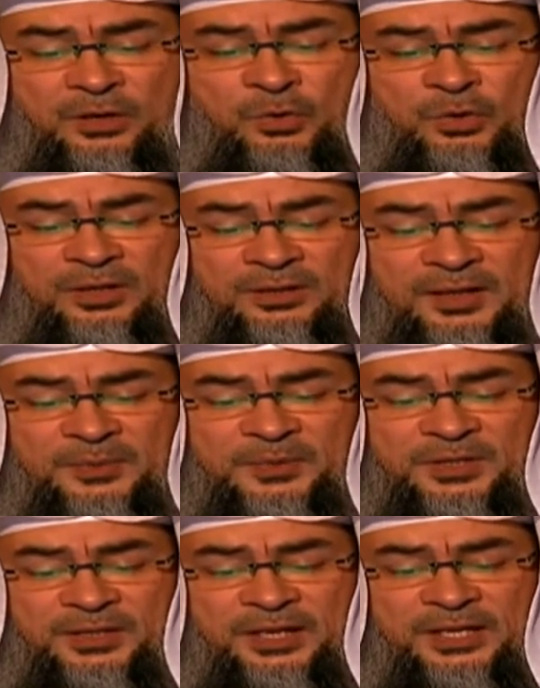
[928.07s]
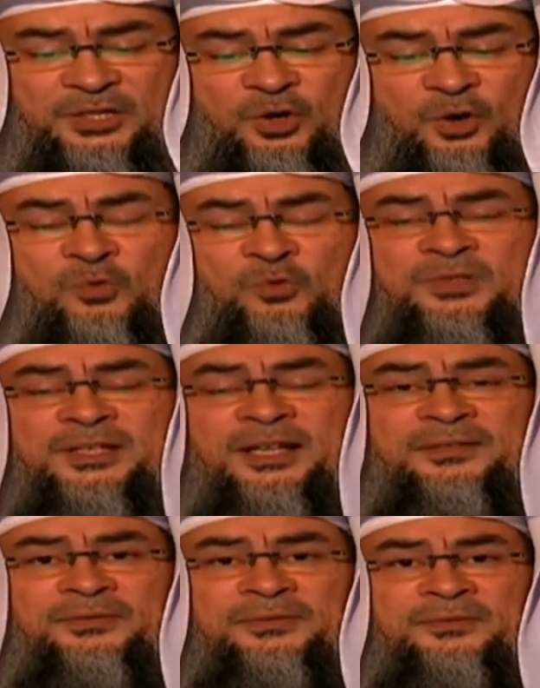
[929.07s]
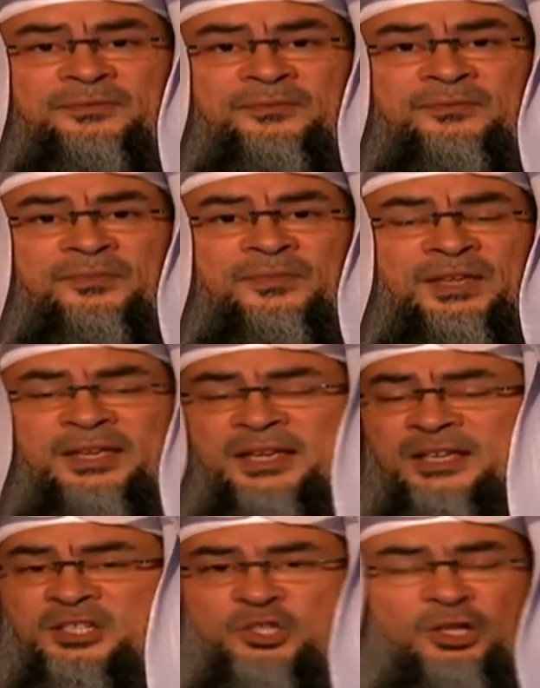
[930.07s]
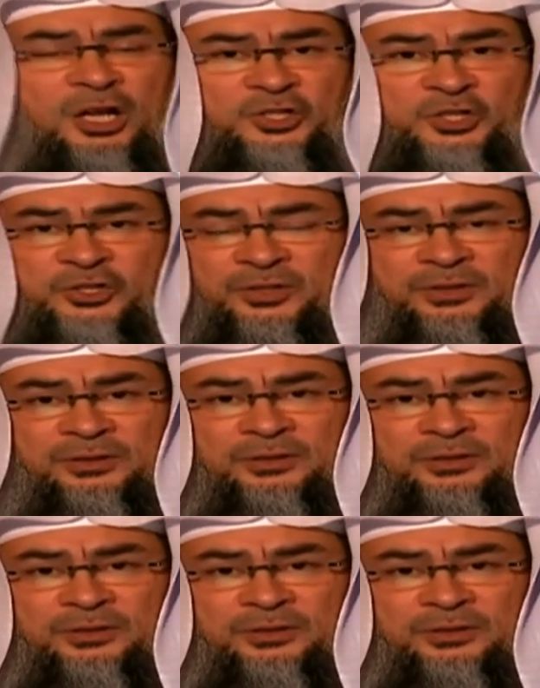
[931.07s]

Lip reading: who corrupts his own self. He has lost